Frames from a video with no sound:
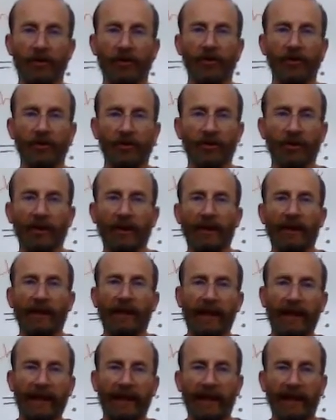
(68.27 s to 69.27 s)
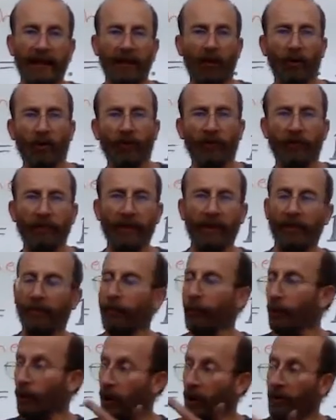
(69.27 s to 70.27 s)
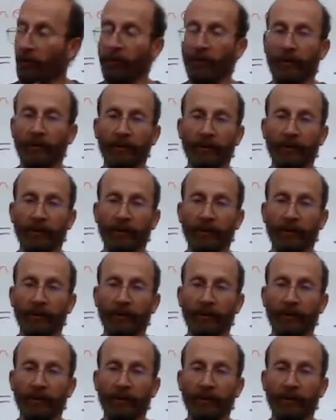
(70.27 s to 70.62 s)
because in order for me to pull up,